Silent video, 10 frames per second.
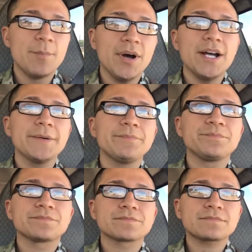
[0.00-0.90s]
But
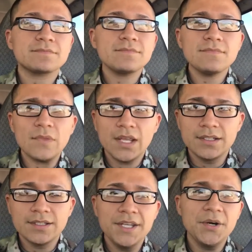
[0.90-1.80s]

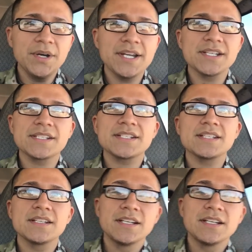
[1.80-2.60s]
deal is,